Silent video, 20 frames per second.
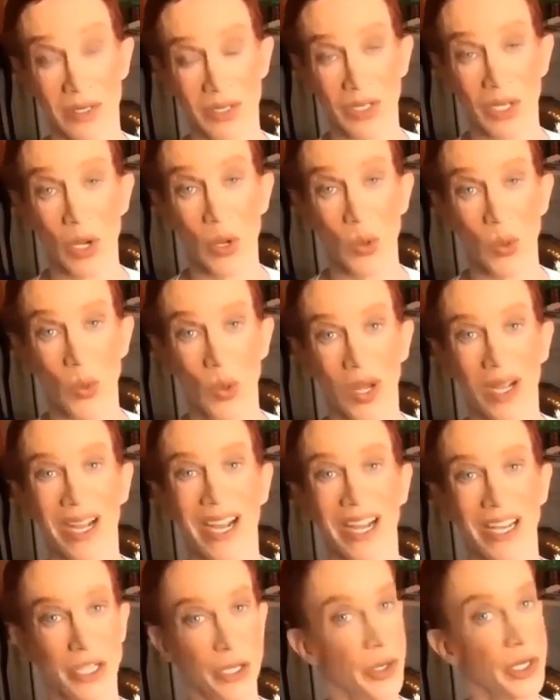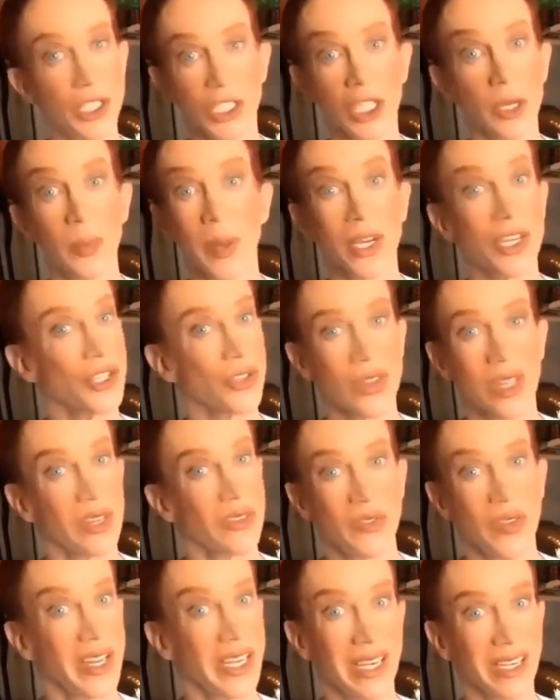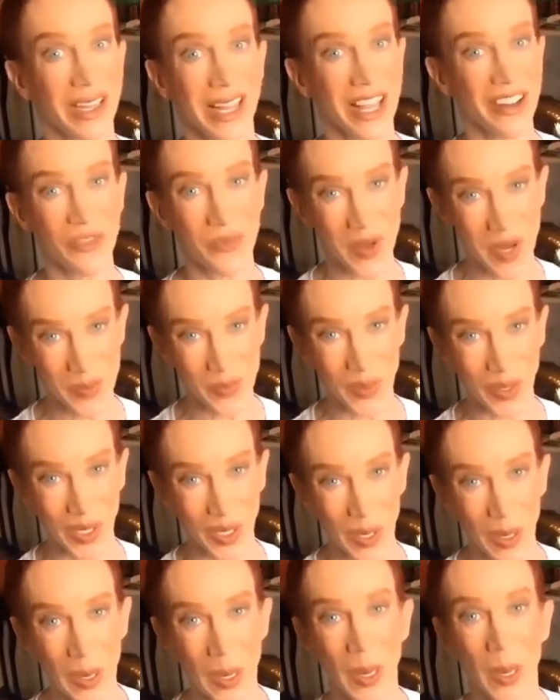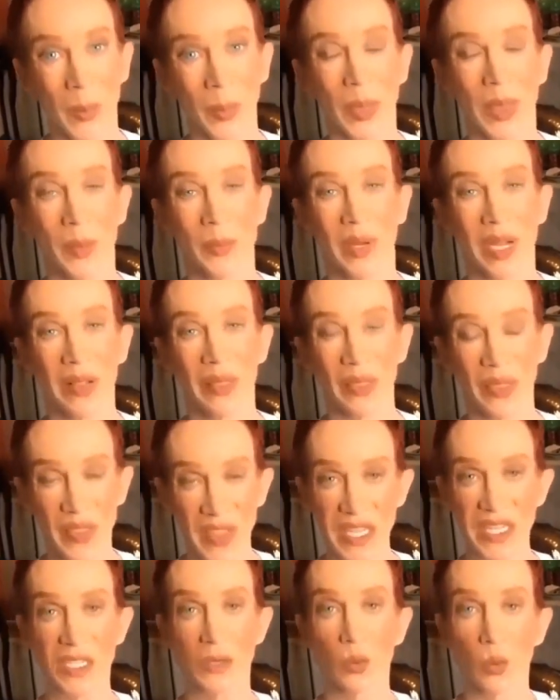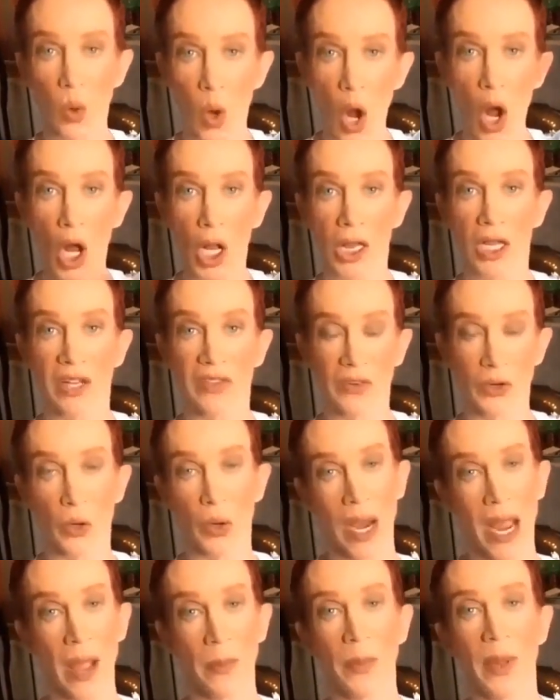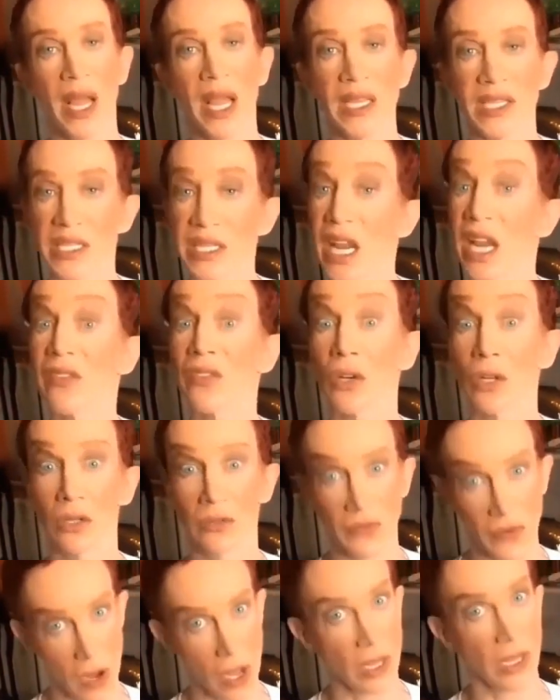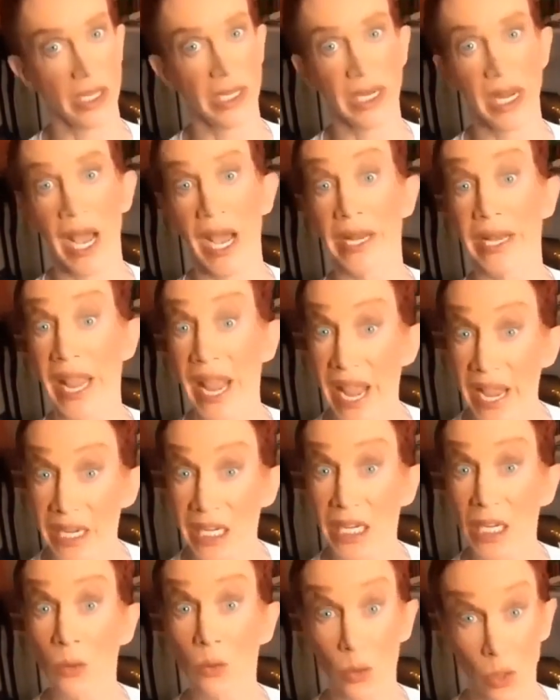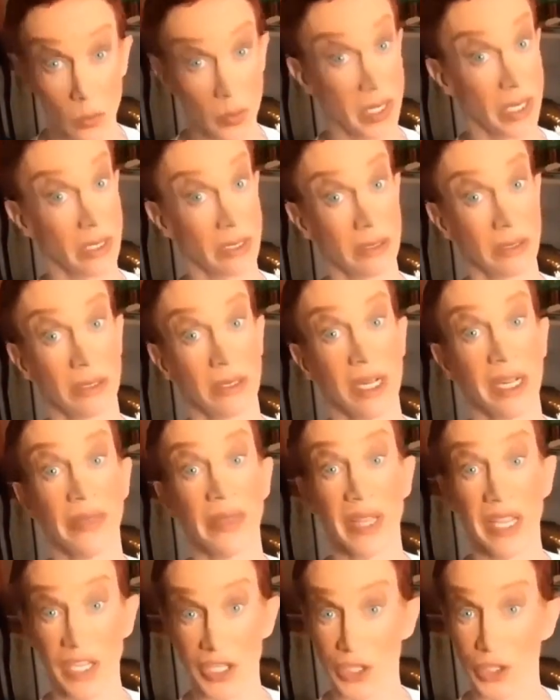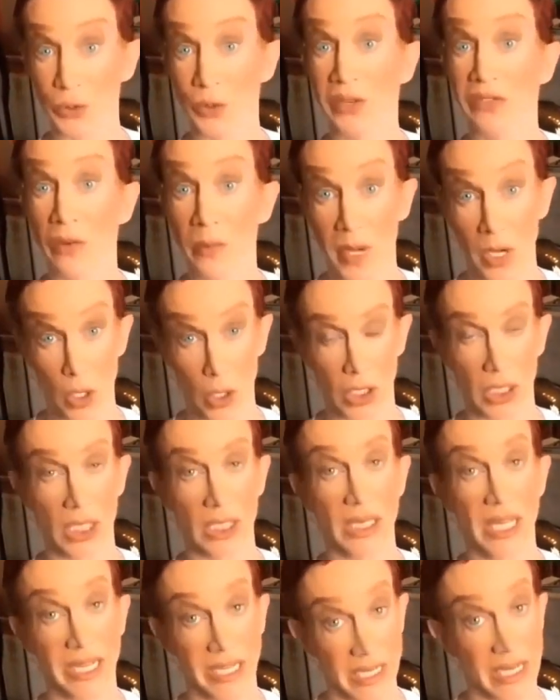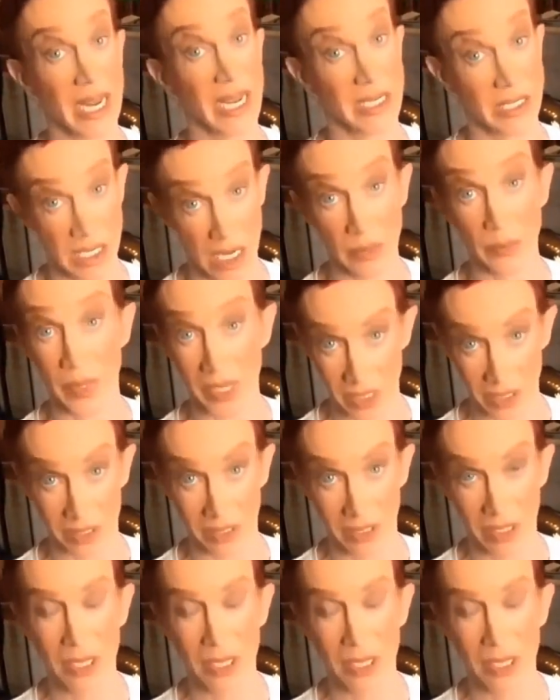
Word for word: So, I know I took a picture that offended a lot of people, but this wall of crap has never fallen on any woman in the history of America like it has on me.